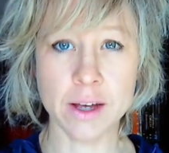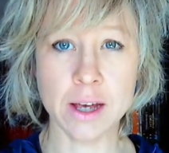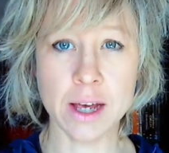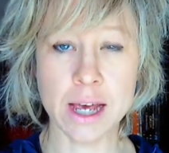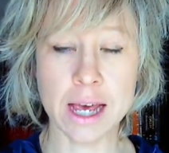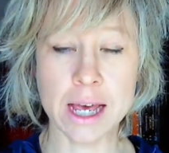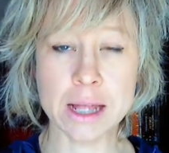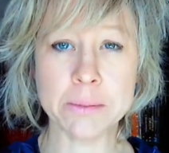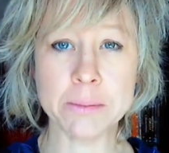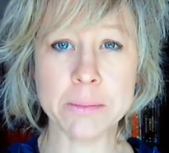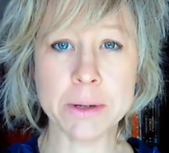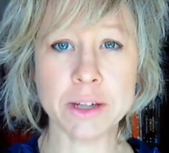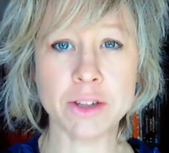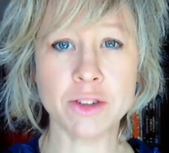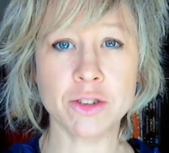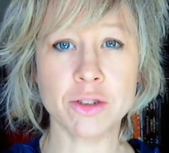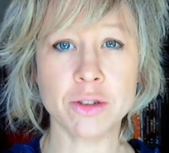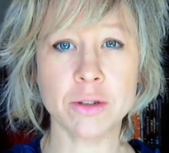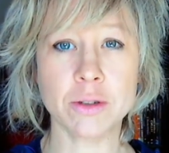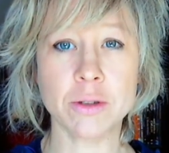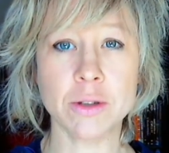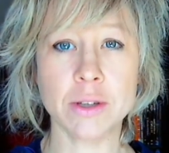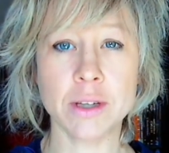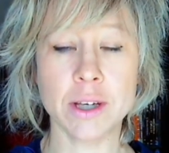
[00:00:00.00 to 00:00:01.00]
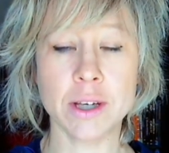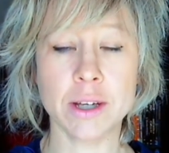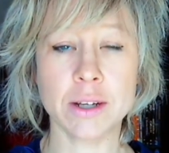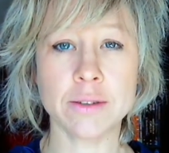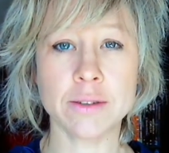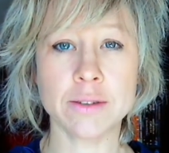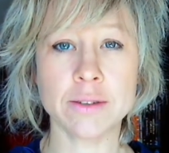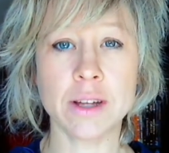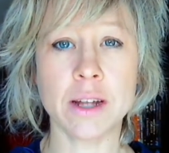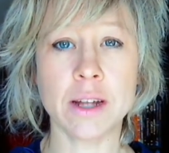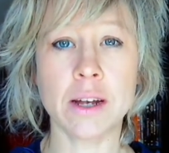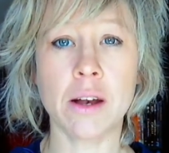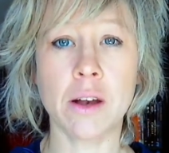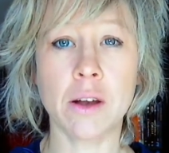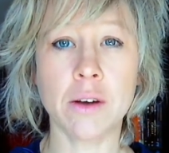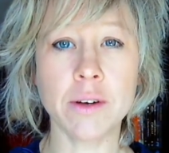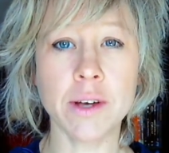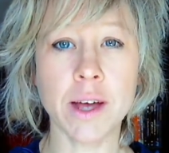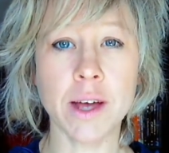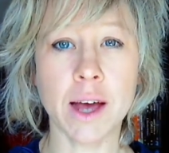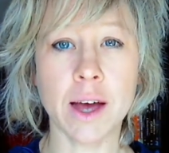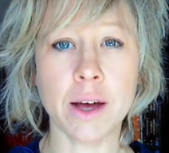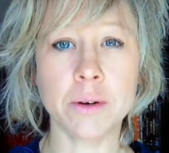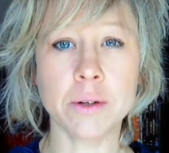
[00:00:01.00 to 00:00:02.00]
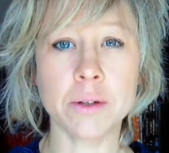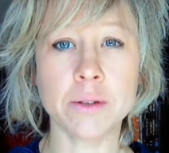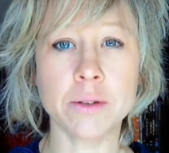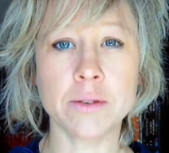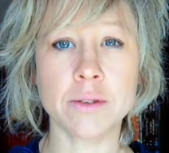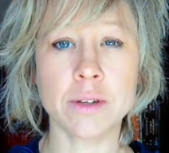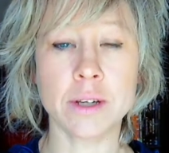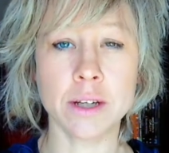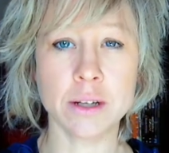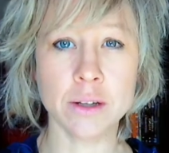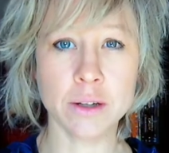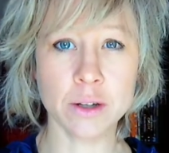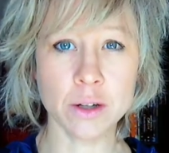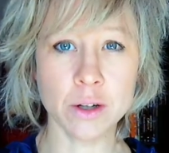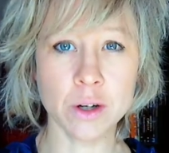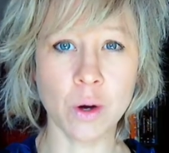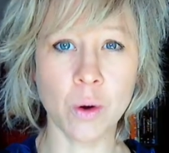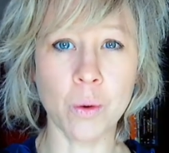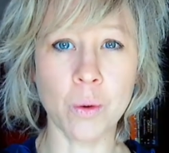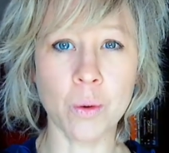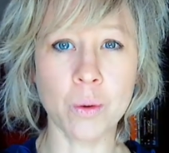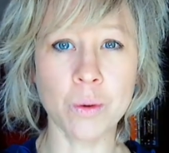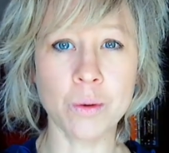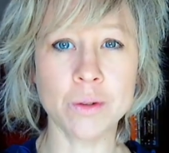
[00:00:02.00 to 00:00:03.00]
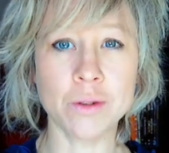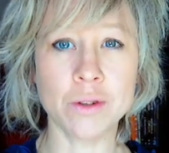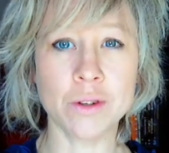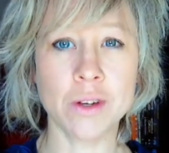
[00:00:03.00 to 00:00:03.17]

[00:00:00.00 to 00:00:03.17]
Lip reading: and make sure you can stand long hours in the cold,